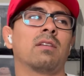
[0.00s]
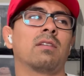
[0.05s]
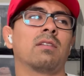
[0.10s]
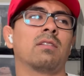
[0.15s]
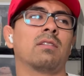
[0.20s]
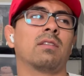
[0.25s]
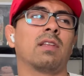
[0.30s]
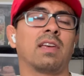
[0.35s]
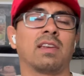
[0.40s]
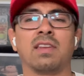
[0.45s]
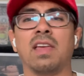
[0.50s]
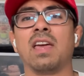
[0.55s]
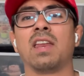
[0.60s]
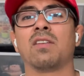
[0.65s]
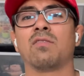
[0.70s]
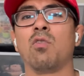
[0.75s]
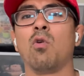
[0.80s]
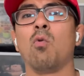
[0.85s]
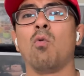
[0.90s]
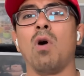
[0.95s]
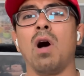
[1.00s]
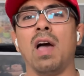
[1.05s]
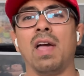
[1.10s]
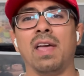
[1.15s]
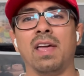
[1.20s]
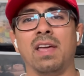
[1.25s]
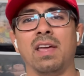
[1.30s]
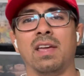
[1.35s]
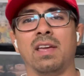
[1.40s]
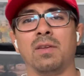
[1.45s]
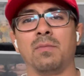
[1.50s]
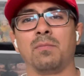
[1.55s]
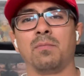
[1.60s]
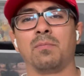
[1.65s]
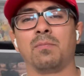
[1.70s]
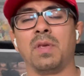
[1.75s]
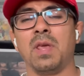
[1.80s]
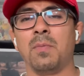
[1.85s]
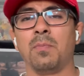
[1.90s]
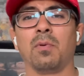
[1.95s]
Like native Hawaiian
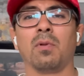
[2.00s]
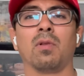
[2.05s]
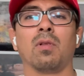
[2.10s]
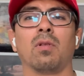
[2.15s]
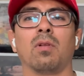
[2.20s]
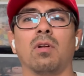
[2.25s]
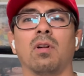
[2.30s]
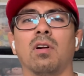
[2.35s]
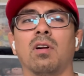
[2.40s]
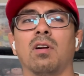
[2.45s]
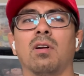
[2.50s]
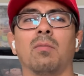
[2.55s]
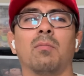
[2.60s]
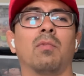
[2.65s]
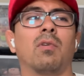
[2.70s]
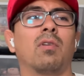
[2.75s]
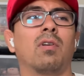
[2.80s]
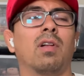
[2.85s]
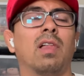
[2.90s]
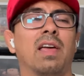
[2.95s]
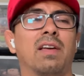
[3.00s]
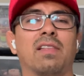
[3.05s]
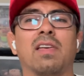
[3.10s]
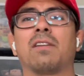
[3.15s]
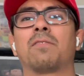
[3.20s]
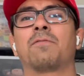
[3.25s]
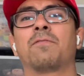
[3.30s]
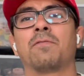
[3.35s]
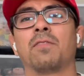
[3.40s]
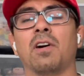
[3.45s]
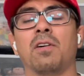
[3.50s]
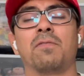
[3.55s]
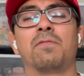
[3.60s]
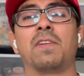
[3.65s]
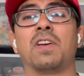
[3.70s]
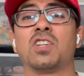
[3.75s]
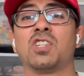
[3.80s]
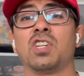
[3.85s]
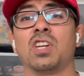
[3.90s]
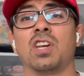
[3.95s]
people, or like
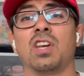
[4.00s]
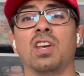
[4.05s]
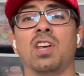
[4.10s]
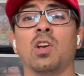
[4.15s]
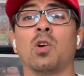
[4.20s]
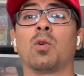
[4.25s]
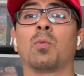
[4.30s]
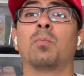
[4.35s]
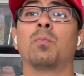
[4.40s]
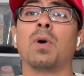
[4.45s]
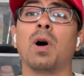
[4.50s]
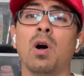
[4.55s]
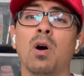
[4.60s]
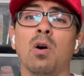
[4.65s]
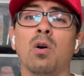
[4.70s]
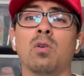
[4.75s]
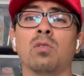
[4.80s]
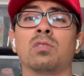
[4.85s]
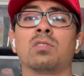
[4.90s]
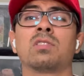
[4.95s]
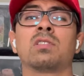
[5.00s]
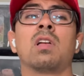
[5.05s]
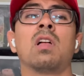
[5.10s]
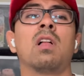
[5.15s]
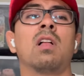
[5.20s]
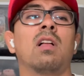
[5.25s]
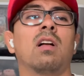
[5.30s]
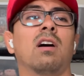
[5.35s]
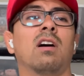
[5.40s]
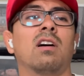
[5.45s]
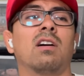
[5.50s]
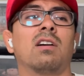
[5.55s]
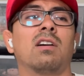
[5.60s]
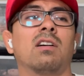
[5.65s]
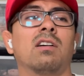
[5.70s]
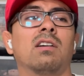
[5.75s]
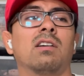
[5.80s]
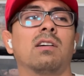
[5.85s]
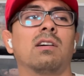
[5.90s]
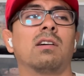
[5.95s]
fishing or boats,
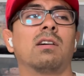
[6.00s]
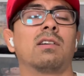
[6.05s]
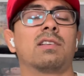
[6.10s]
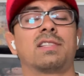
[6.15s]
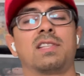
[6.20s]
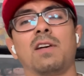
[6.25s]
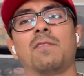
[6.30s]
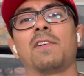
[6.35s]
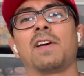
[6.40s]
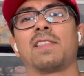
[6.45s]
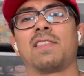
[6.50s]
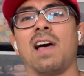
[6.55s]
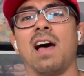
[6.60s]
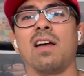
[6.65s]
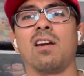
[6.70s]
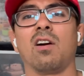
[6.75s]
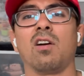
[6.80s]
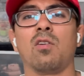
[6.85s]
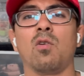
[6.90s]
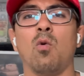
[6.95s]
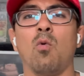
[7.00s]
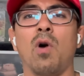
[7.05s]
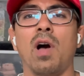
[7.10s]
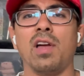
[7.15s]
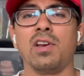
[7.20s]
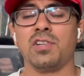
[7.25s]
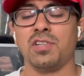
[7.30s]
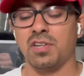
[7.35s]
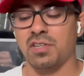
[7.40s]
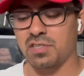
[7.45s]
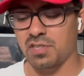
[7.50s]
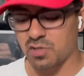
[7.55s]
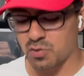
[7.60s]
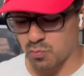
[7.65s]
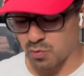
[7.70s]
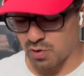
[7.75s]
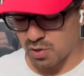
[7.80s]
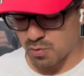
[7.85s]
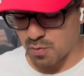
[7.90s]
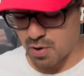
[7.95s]
stuff like that on Hawaiian shirts does
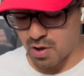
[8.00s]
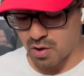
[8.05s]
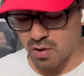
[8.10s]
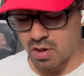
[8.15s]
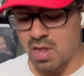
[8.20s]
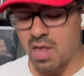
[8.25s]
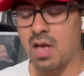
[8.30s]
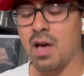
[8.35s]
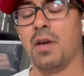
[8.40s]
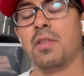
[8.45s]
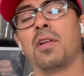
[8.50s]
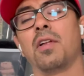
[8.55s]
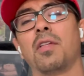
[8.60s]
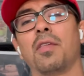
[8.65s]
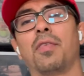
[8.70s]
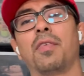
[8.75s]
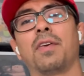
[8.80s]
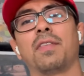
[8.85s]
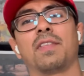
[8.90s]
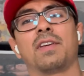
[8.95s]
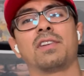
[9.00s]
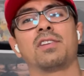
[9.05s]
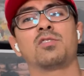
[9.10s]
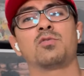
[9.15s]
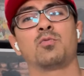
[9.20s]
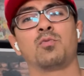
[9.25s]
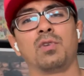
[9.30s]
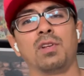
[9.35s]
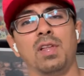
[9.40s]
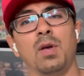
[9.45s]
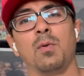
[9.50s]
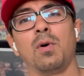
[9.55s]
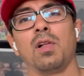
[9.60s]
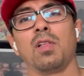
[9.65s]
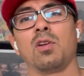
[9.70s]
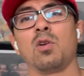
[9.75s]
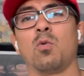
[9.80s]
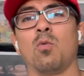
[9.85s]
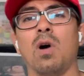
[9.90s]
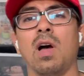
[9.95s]
really well. Another thing that does really well
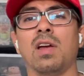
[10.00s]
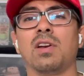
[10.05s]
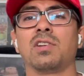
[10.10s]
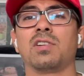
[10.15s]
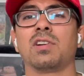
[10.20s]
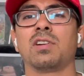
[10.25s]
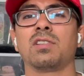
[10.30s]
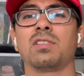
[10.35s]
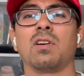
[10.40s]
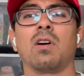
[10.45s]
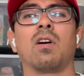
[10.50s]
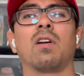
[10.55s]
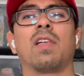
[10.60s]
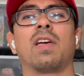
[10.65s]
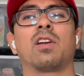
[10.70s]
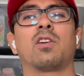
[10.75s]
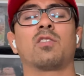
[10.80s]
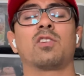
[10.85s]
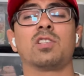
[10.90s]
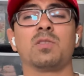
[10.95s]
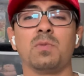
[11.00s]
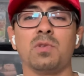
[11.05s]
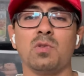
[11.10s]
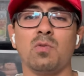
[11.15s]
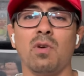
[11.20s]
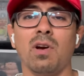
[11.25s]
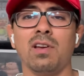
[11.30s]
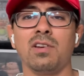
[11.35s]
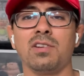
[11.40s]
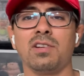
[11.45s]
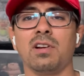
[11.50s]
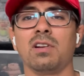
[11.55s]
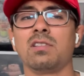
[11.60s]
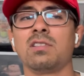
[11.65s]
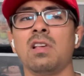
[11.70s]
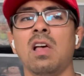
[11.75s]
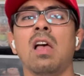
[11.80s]
on Hawaiian shirts are like Christmas Hawaiian shirts.